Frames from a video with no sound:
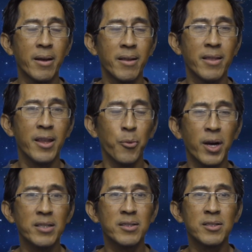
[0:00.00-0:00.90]
They
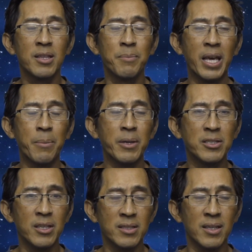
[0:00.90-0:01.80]
went to the baby
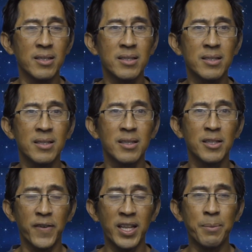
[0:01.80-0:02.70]
Jesus to
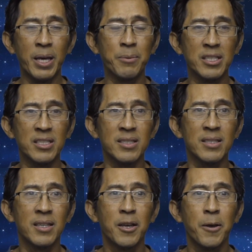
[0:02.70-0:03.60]
find the baby
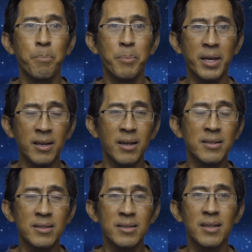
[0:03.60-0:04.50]
Jesus
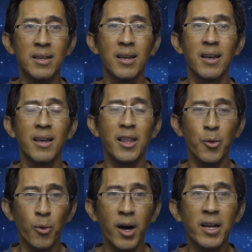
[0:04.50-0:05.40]
because they
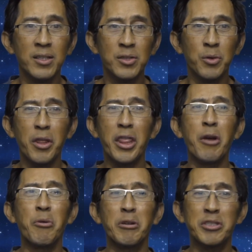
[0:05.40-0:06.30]
wanted to. They
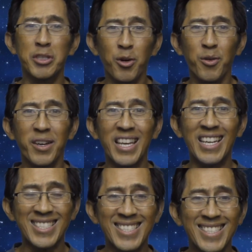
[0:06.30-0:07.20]
were so
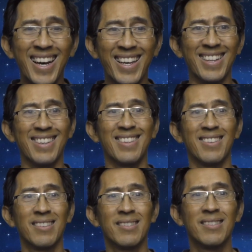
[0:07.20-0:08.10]
excited.
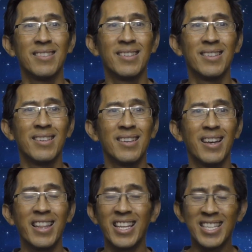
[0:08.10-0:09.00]

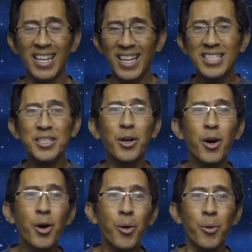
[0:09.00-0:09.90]
And they said, "Let's
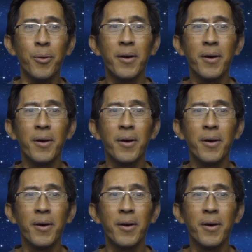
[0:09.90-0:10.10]
go."